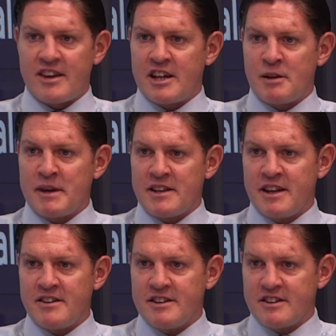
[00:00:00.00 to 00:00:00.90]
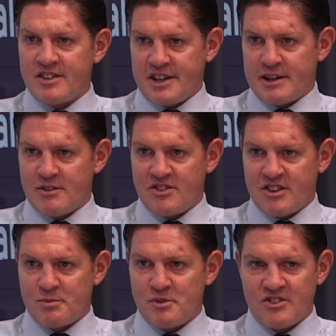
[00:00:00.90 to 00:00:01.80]
and I might then need to take it out in
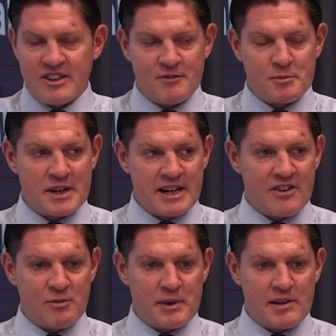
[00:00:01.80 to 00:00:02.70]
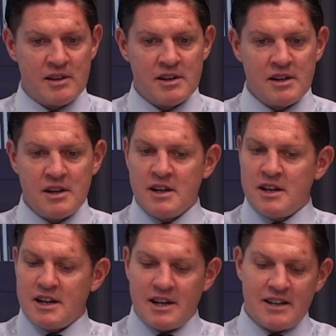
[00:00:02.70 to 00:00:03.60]
6 months' time for my gas bill,
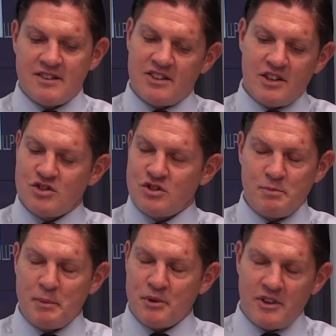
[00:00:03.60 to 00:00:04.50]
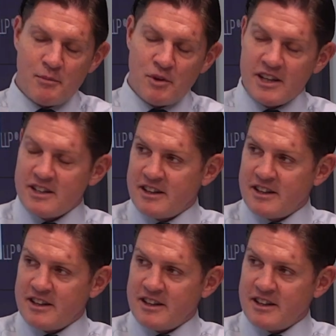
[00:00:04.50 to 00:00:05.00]
I'd say you shouldn't be putting the money into